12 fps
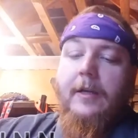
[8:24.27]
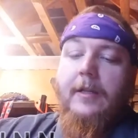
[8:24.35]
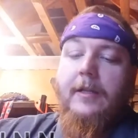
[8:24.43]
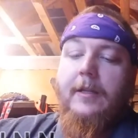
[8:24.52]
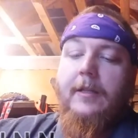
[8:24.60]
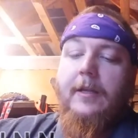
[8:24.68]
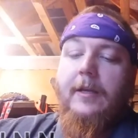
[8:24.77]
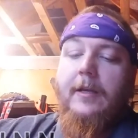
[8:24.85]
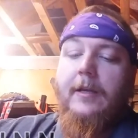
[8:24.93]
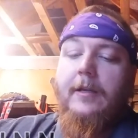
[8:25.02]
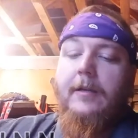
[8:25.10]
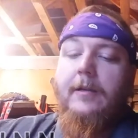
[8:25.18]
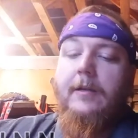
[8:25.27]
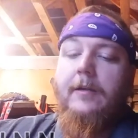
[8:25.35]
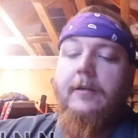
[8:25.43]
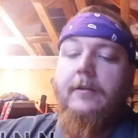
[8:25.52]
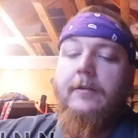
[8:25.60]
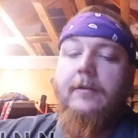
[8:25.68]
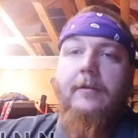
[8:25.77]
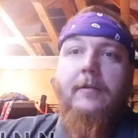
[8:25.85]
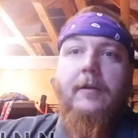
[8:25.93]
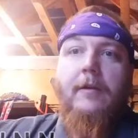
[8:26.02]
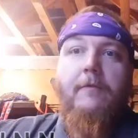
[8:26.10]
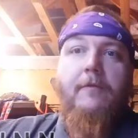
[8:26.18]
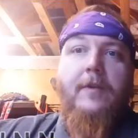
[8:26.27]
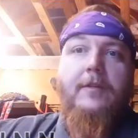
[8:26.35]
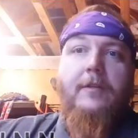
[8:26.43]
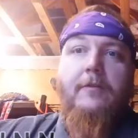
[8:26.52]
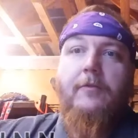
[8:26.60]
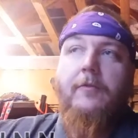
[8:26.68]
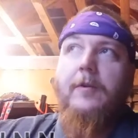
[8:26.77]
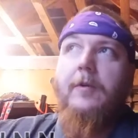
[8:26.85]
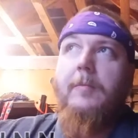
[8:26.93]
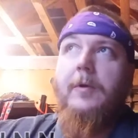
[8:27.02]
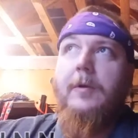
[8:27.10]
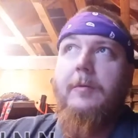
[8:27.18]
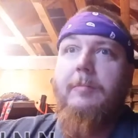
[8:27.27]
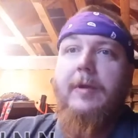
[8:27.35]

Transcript: and then they got a, a visit from uh,